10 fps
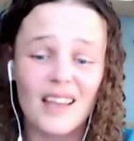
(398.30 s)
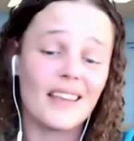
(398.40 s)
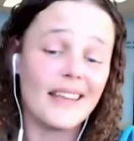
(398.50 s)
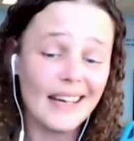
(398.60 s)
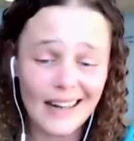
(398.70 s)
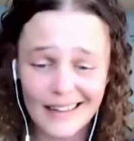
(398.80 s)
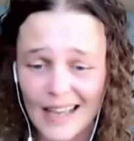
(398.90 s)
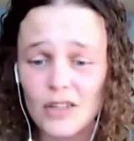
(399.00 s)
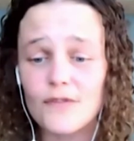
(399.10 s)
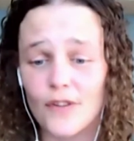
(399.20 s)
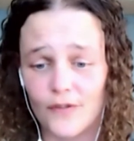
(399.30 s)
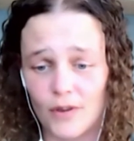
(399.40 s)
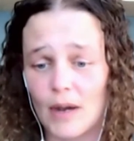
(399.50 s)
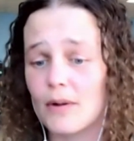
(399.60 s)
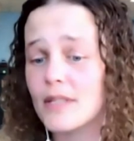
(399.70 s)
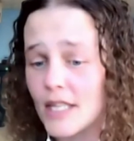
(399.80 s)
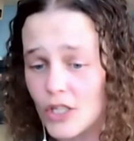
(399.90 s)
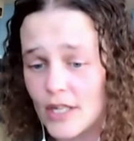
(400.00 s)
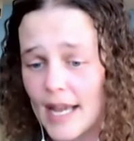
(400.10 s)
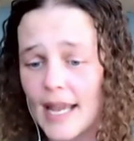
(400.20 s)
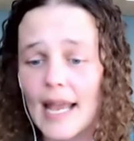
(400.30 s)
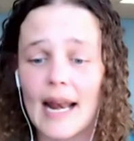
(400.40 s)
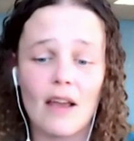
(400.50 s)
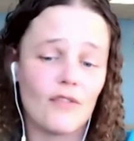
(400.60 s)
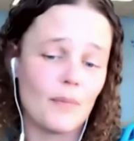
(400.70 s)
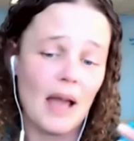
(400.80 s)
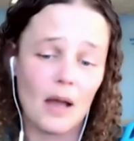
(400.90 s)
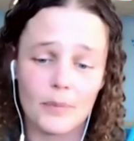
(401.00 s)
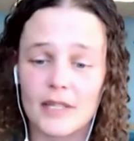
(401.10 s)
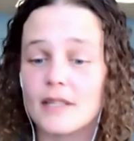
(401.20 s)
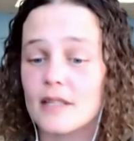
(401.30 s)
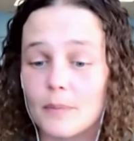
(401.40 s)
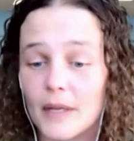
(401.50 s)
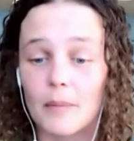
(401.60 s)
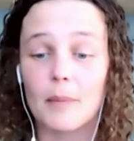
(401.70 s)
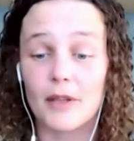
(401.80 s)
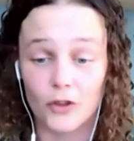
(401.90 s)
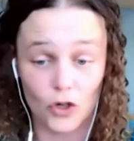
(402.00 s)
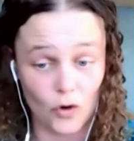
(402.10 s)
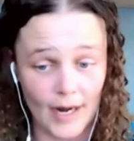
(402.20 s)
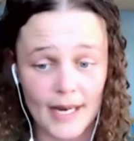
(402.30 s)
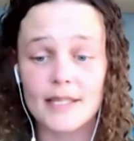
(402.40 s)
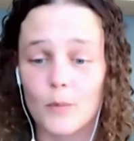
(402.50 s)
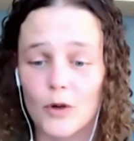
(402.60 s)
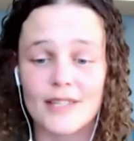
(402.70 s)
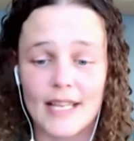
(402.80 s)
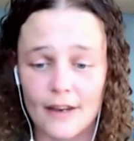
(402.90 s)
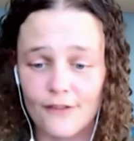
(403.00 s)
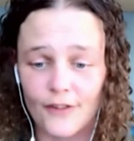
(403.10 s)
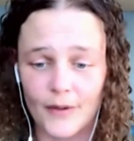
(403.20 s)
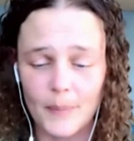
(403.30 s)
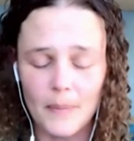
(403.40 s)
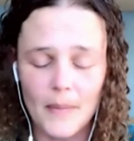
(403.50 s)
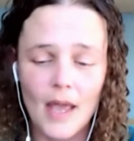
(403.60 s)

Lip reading: get out of the house for a few hours each day and have them happily sleeping, maybe in their crate, somewhere safe for them,